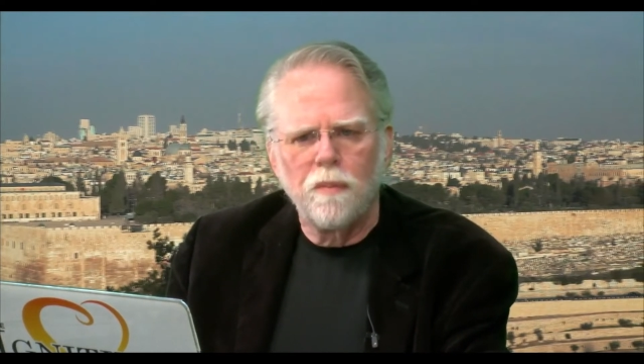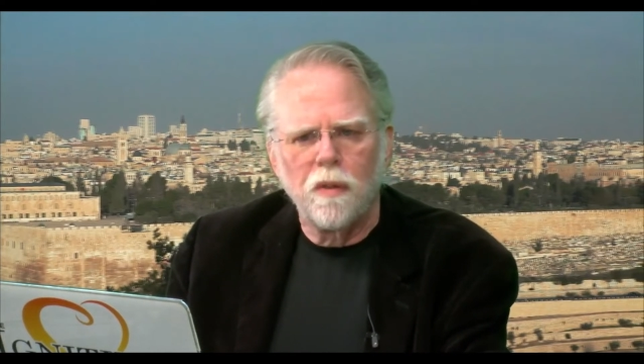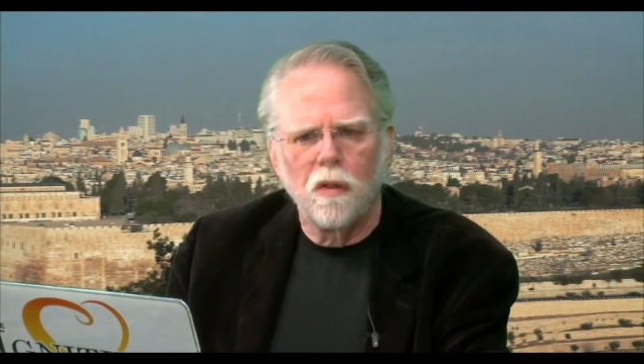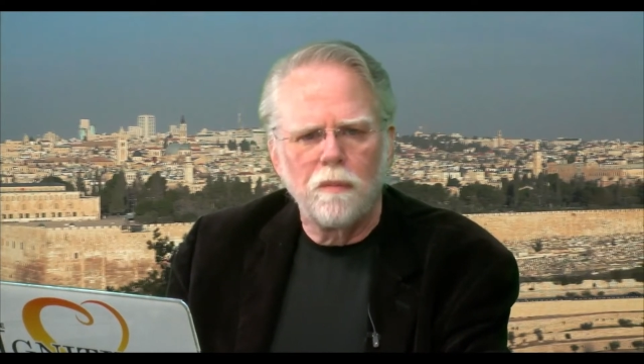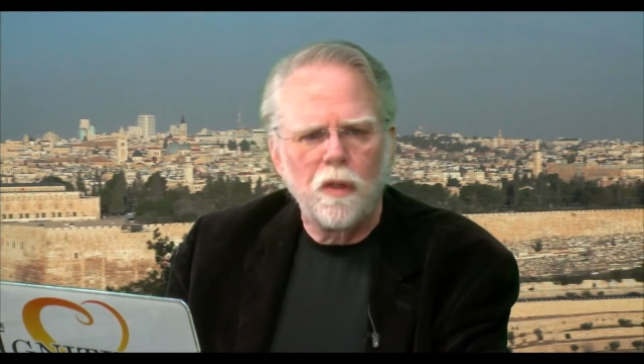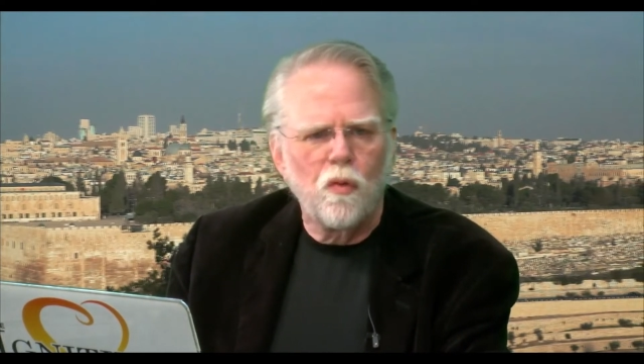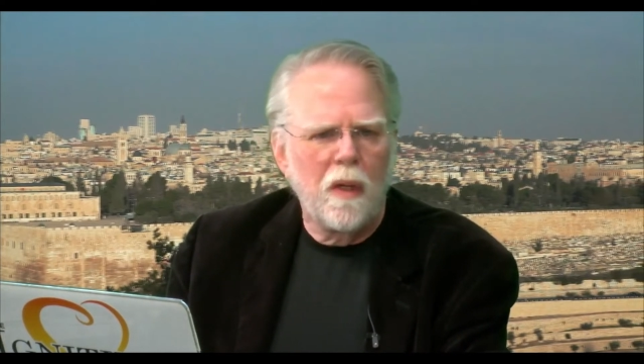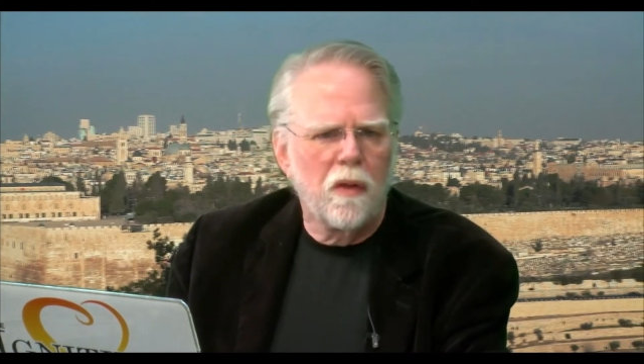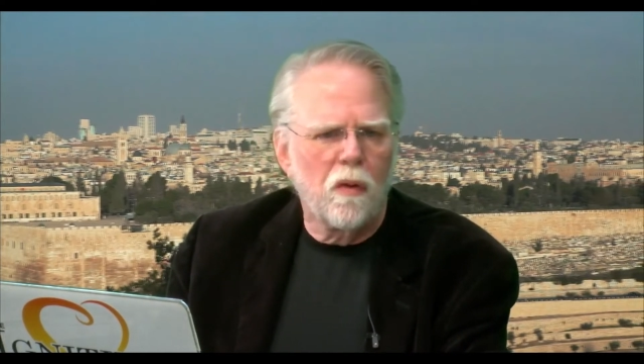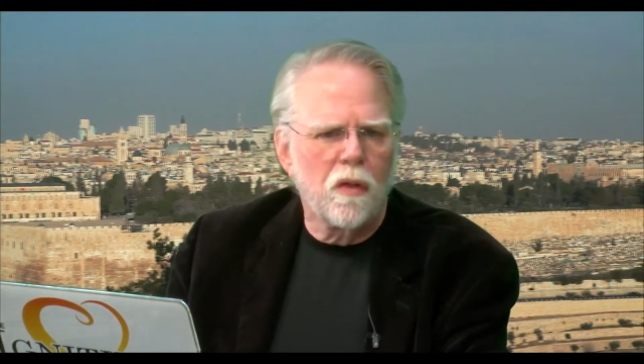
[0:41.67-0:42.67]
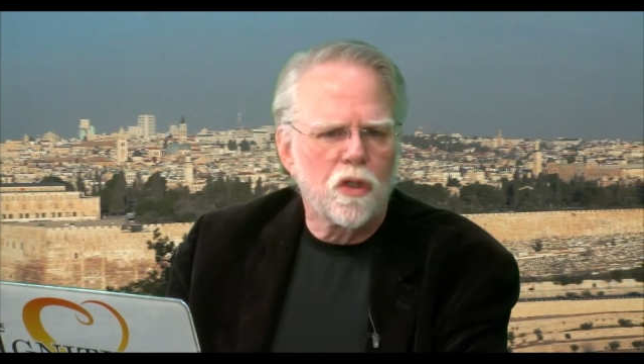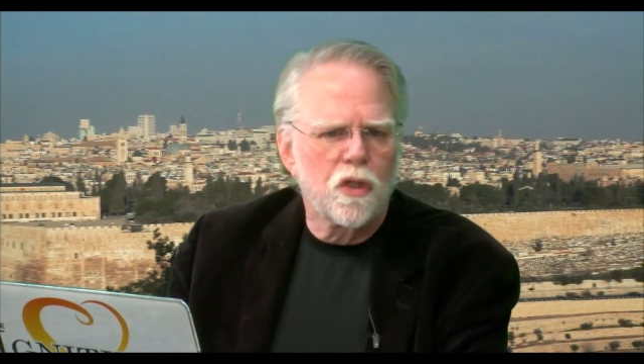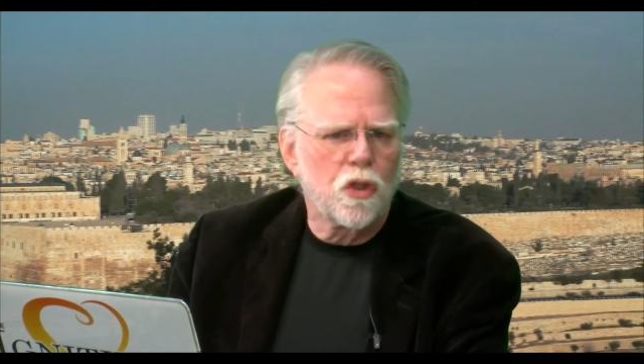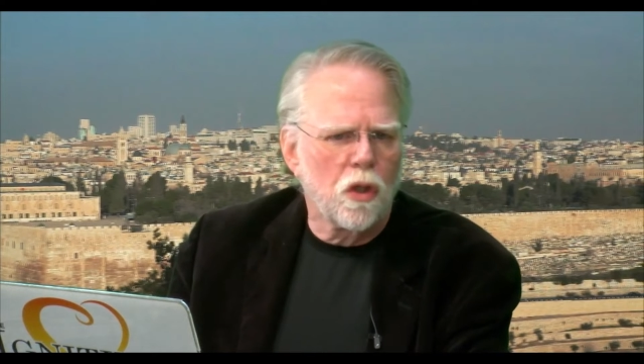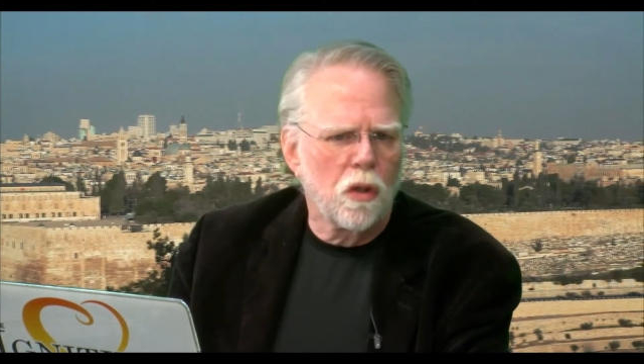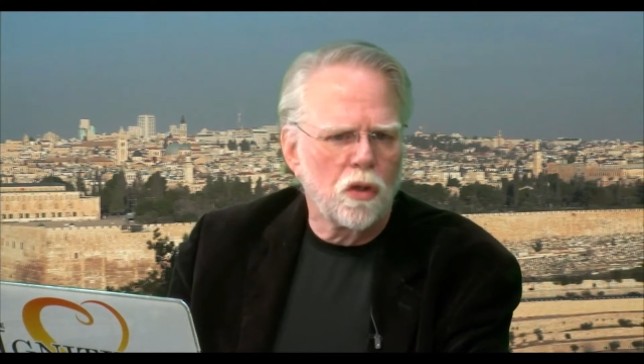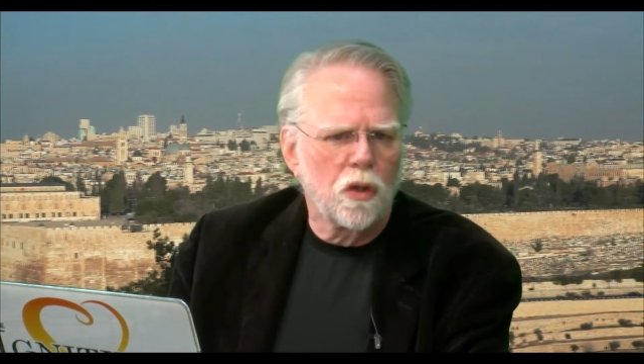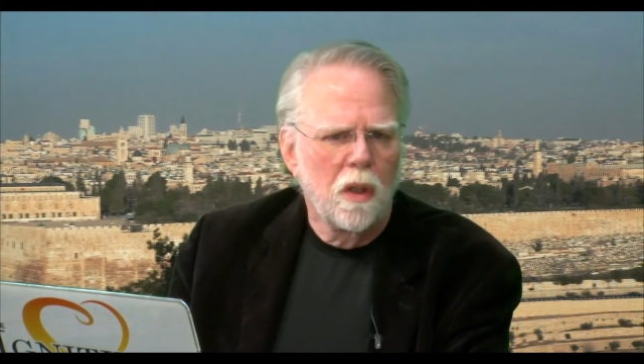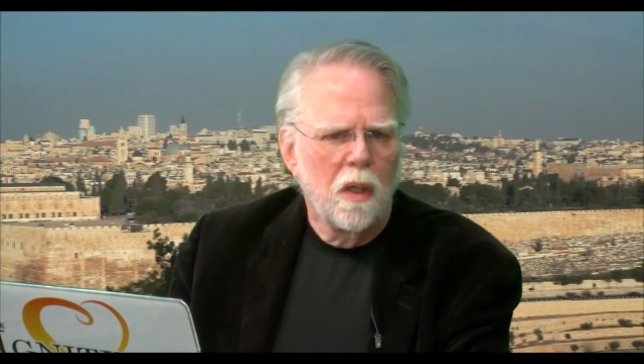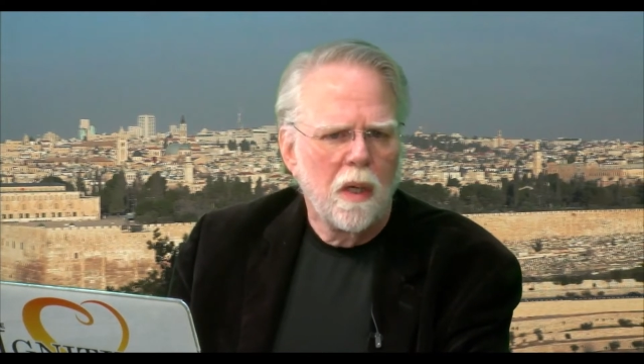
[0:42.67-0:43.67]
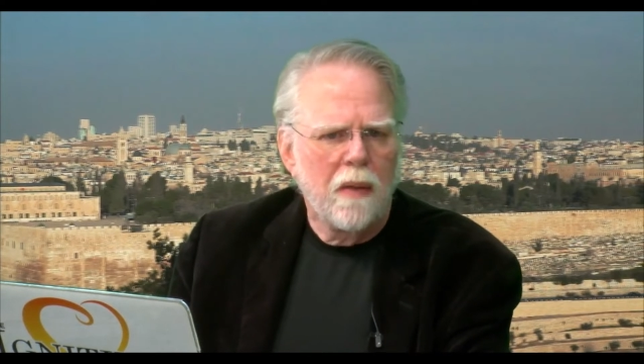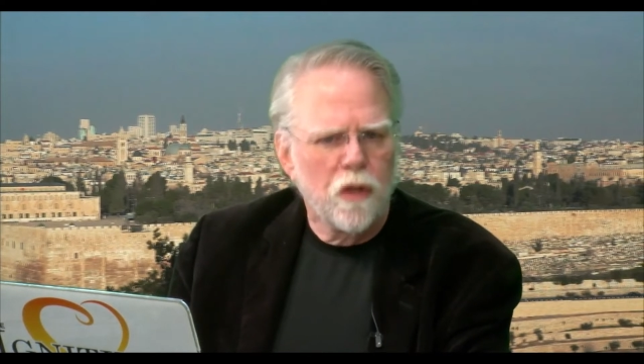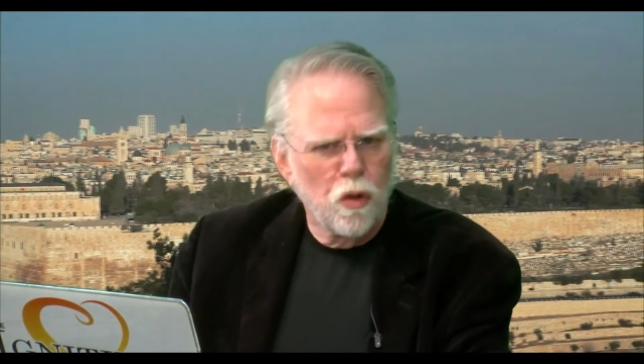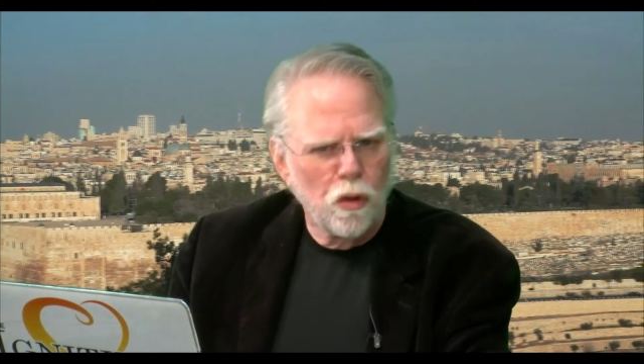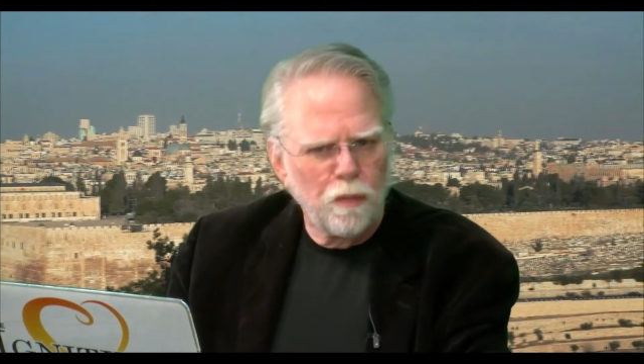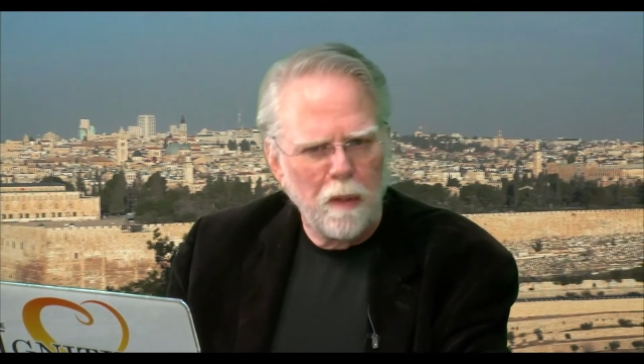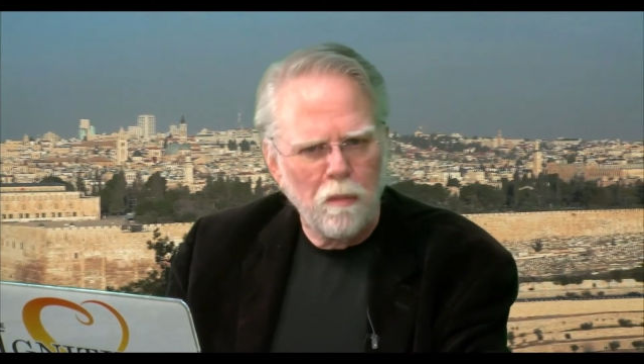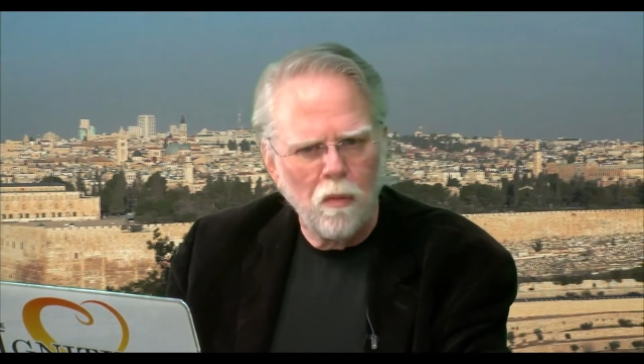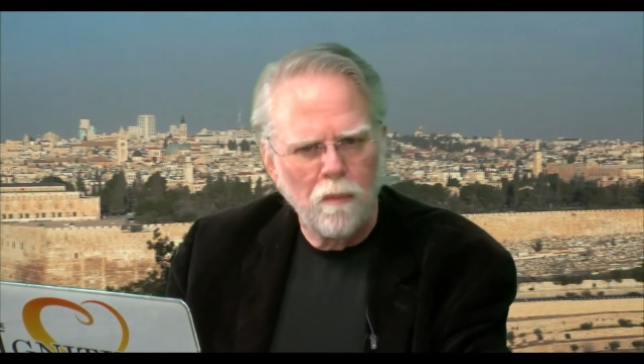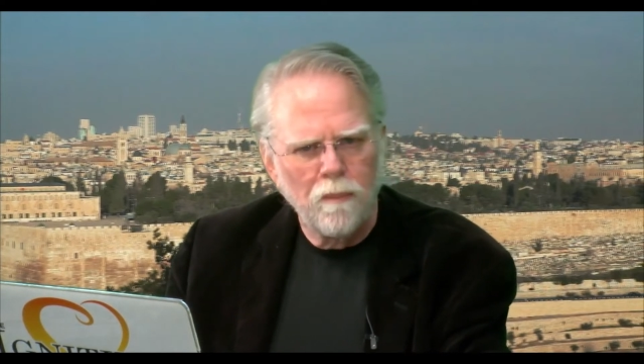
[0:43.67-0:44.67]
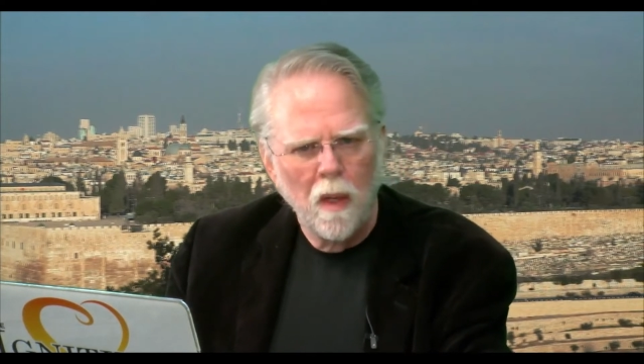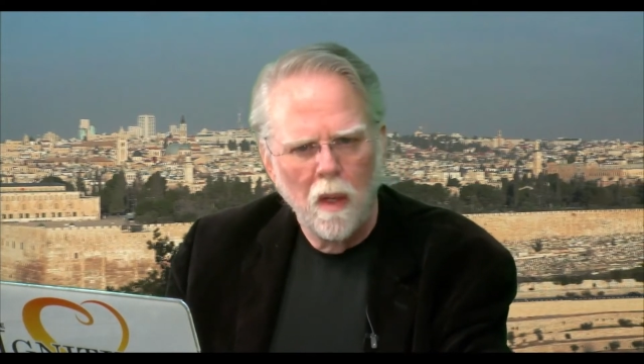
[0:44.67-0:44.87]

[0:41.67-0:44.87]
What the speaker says: build between the Christian church and the Jewish people.